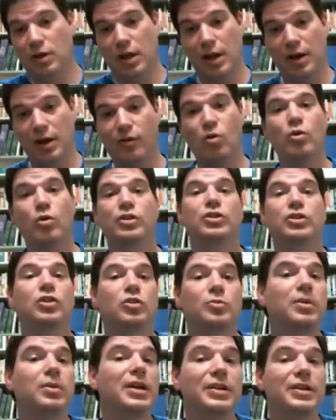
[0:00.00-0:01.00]
and of course,
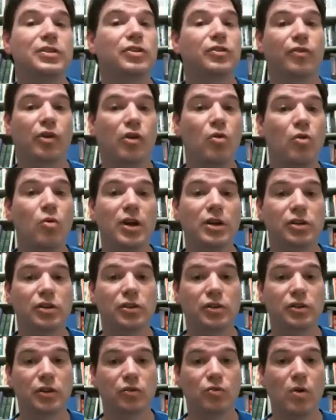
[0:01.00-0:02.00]
there's places for
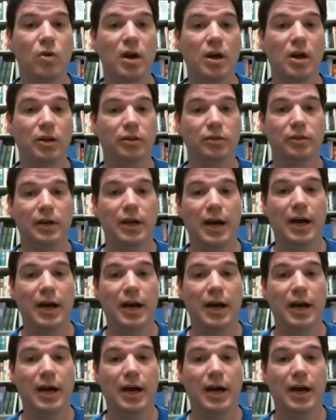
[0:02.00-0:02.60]
questions as well.